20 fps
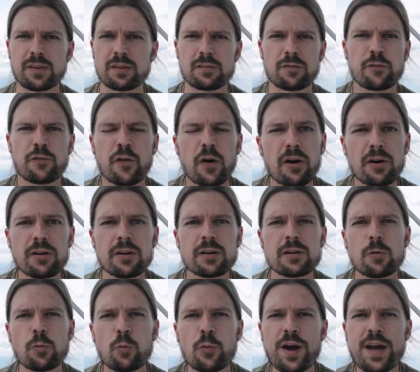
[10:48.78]
far
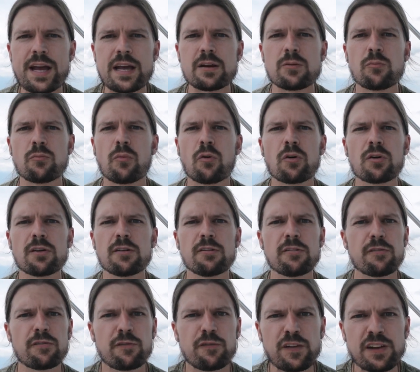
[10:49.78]
and away
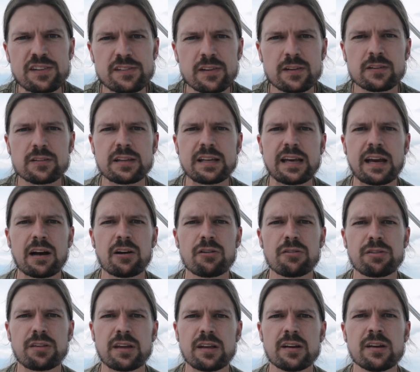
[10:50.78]
more physically
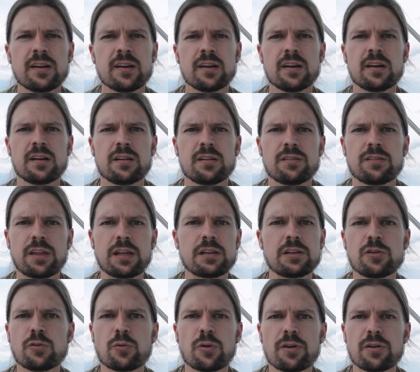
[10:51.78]
healthy than
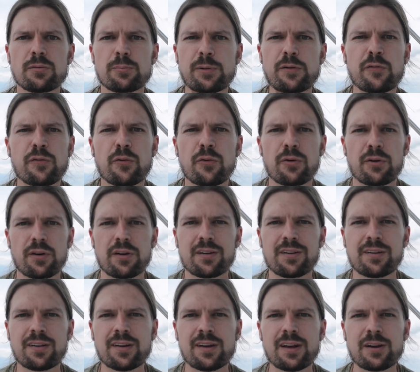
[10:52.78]
you were before,
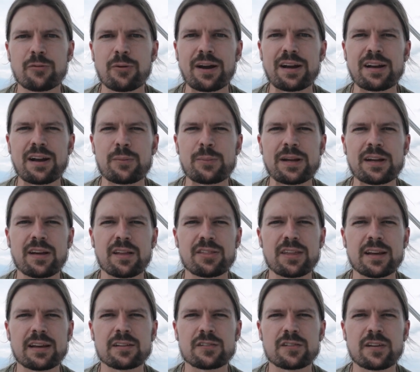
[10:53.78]
right? I mean, I
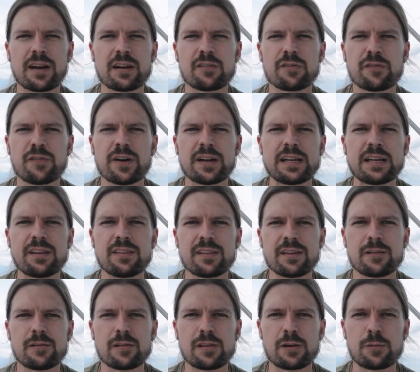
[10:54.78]
think it's kind of funny
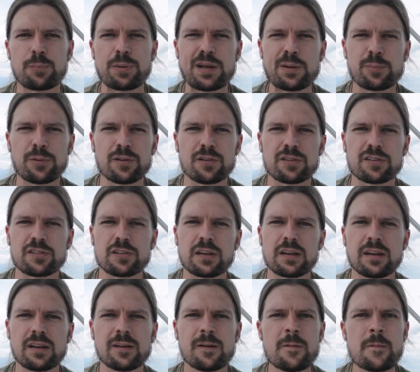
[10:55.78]
that, that people
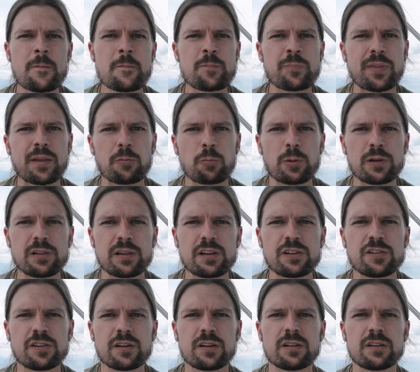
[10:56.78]
see
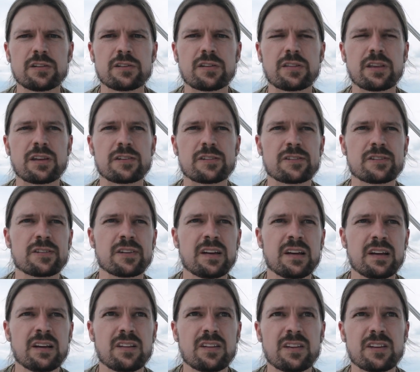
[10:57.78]
religion as this
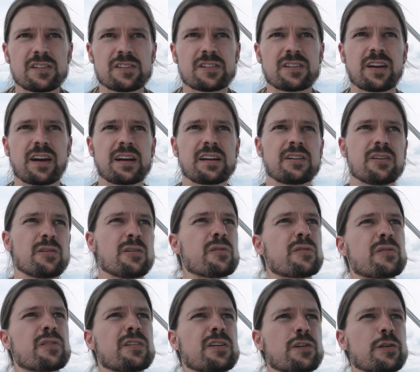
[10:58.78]
this kind
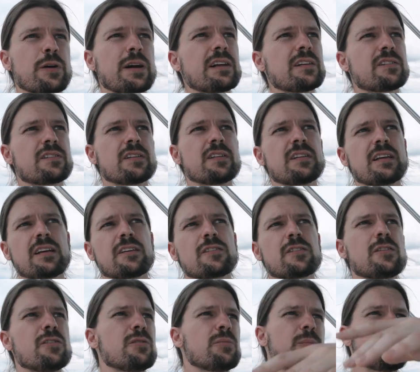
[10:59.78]
of
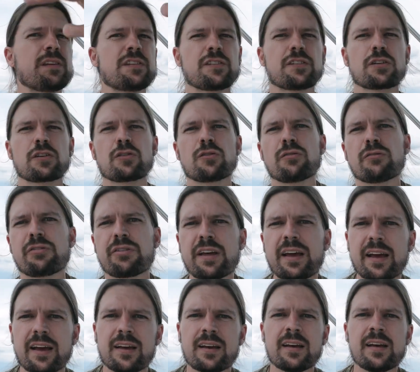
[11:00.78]
transcendental mystical
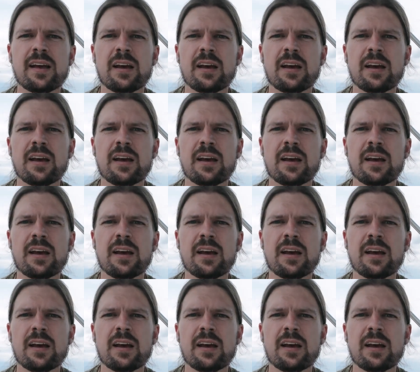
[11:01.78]
thing